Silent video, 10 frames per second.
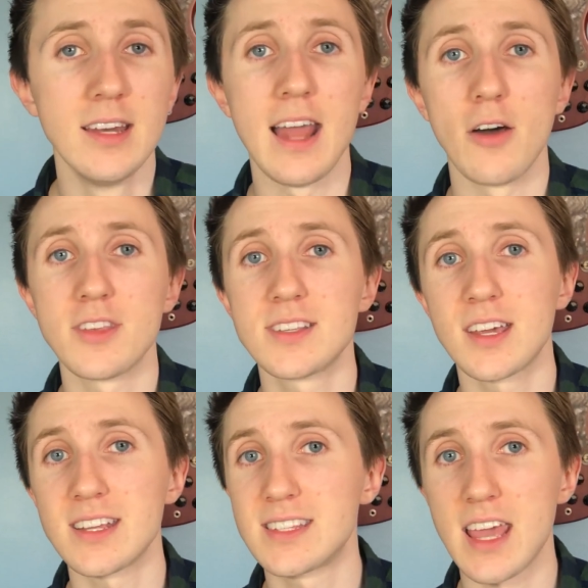Now, this is
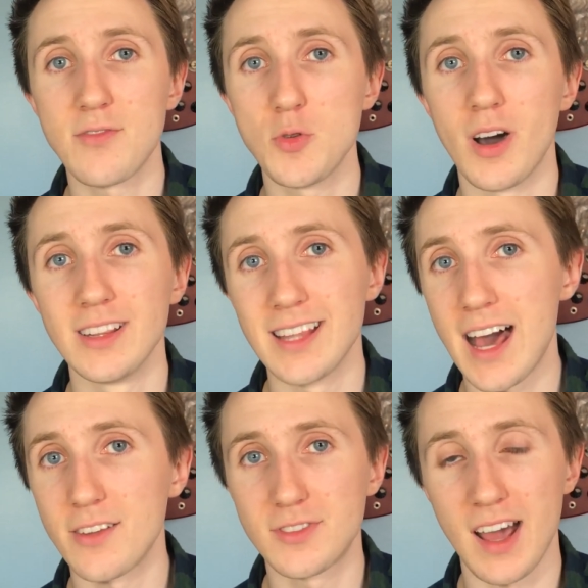going to save you a
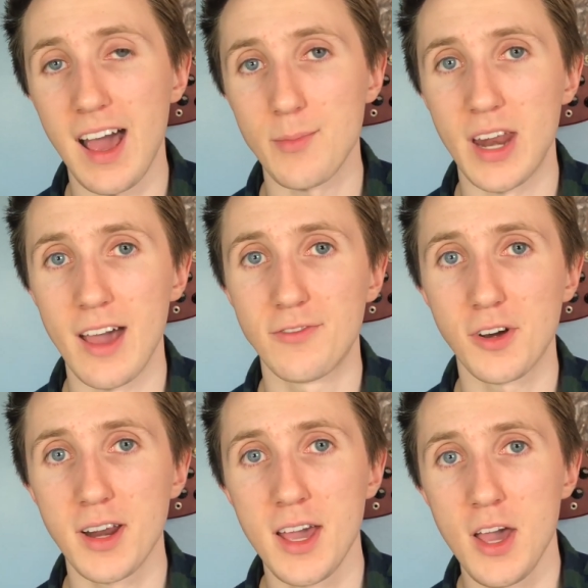lot of time and
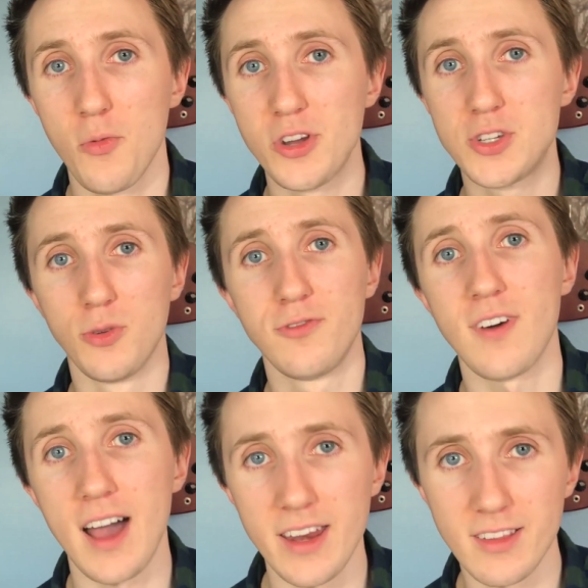effort, which you will
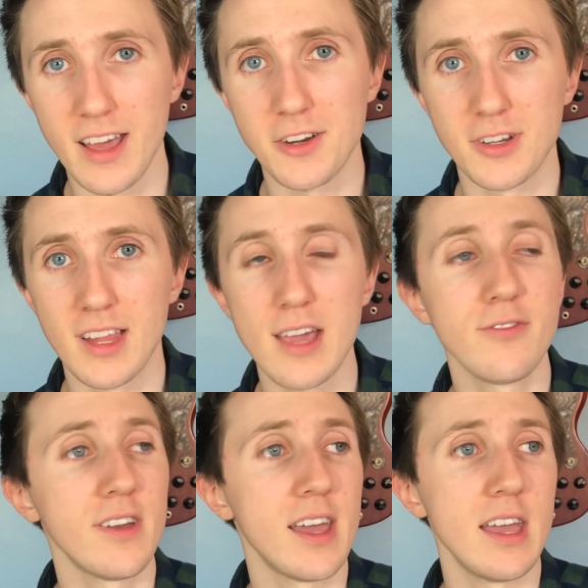find later in
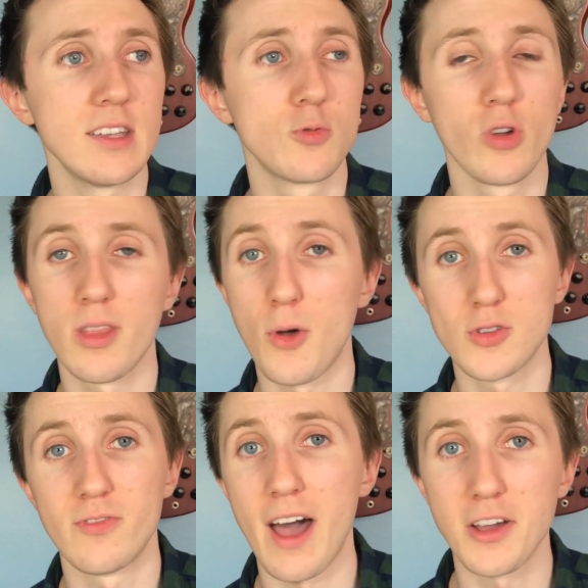life is one of the
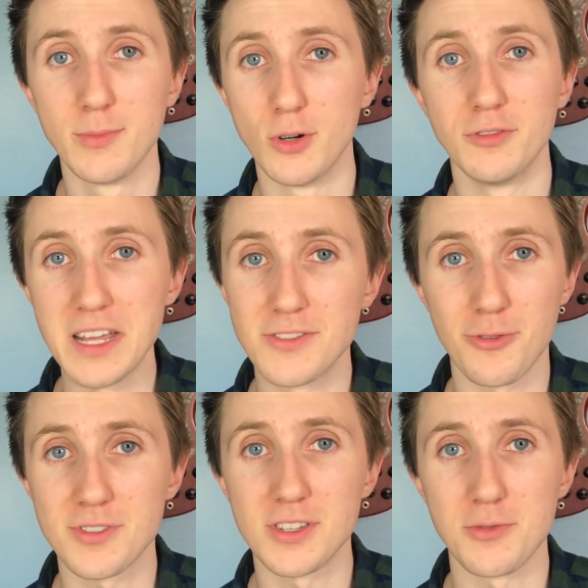most valuable
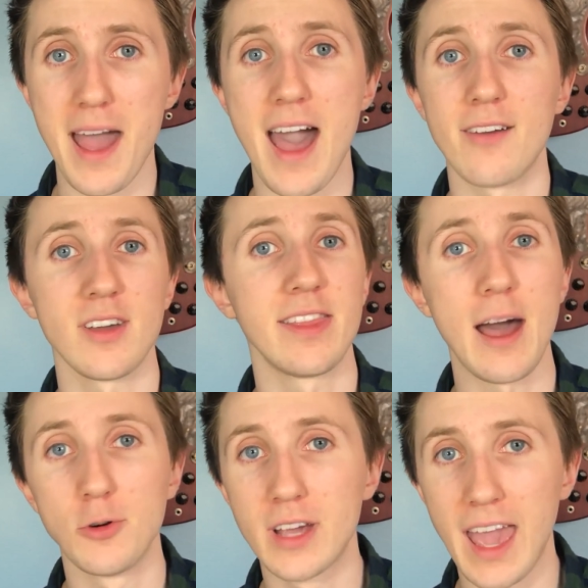resources you have, and
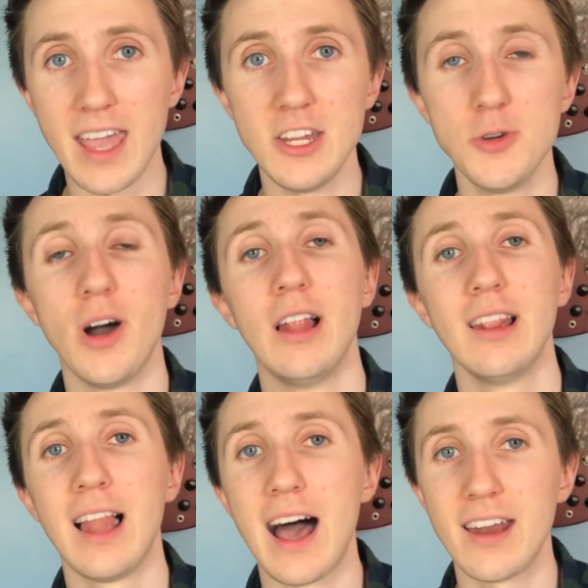that will gain you a
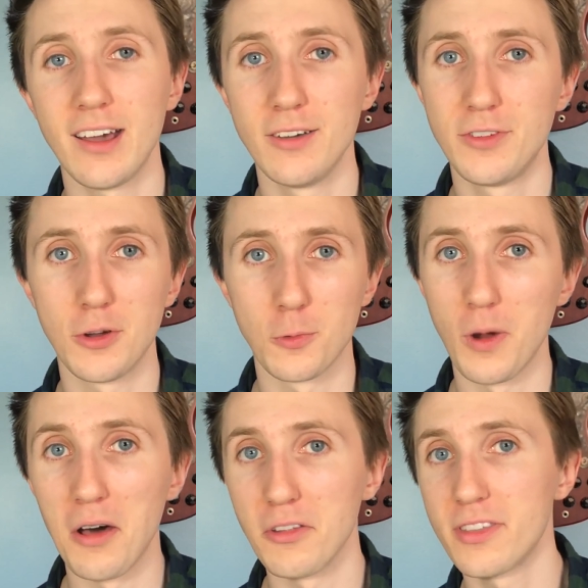lot of your
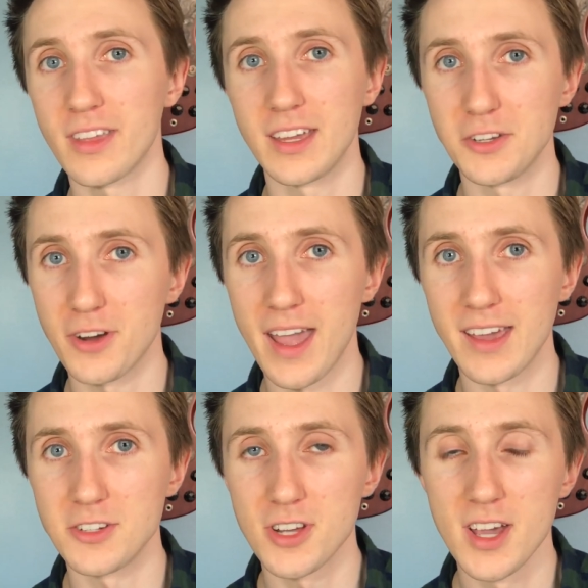wealth in your age.